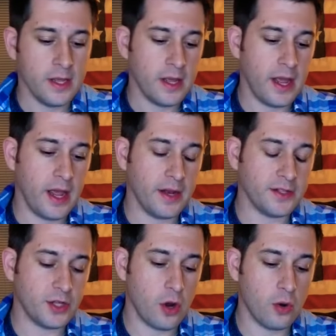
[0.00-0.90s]
And
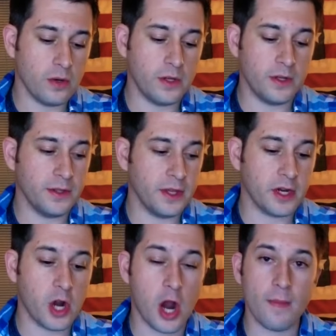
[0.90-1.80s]
so the
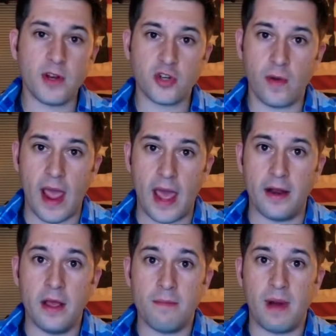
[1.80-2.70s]
Carbon
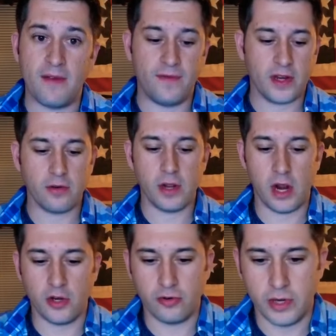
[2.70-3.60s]
Trad by Victory
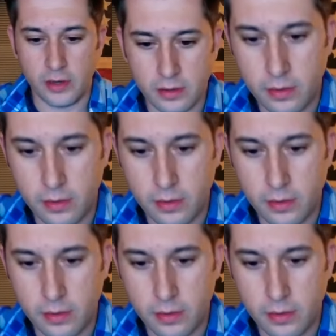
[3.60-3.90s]
Archery,